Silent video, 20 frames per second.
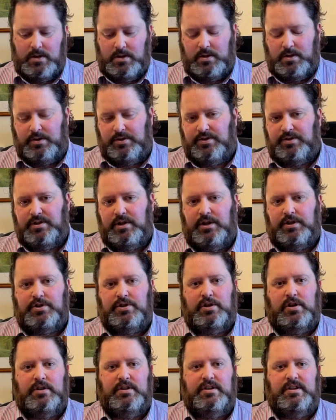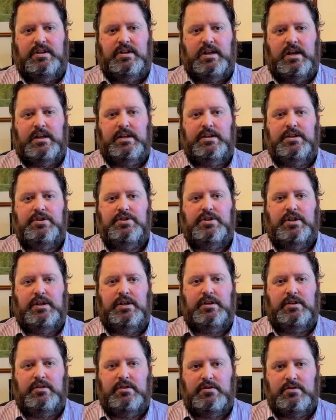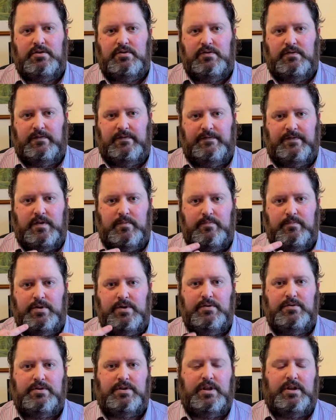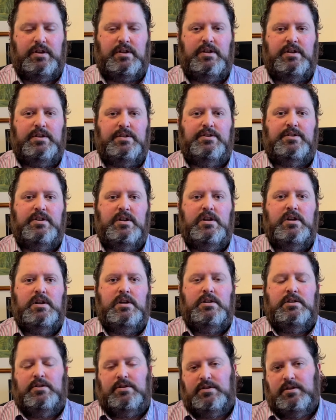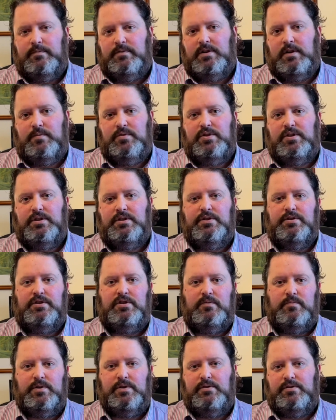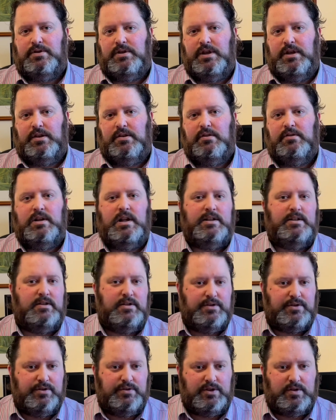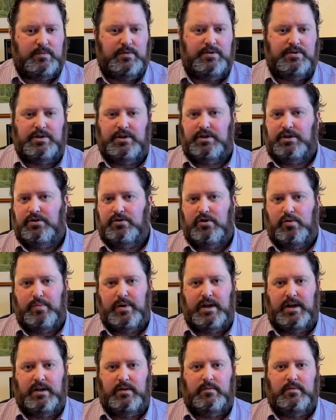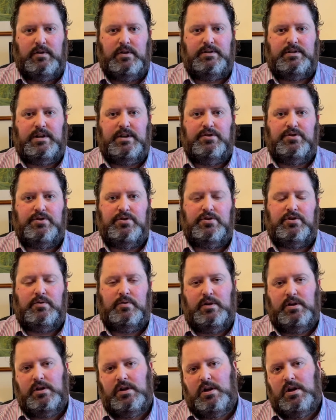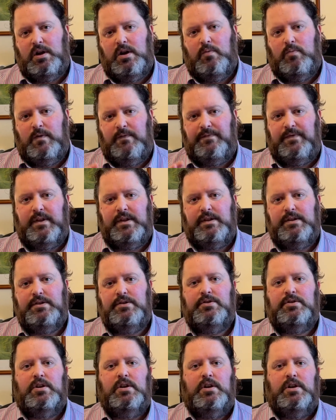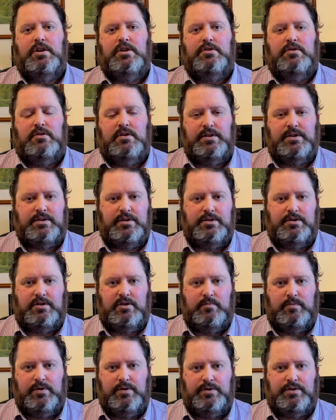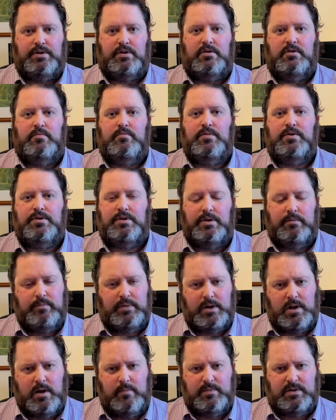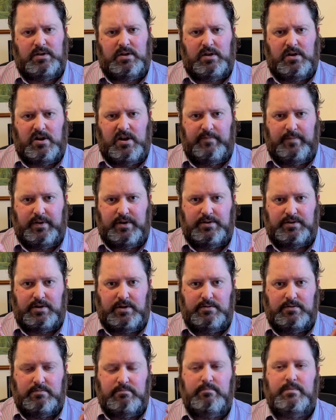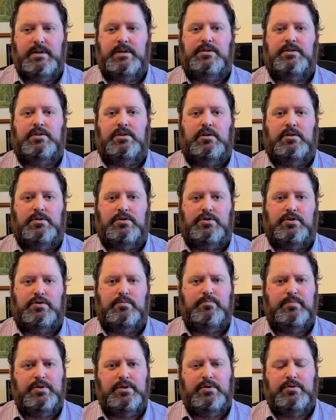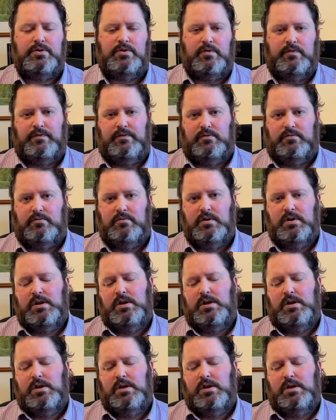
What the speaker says: Such an engaging, the music is, sometimes you listen to music and you're not paying attention to it. With these, you listen to the music and the music becomes alive because those mids are just beautiful.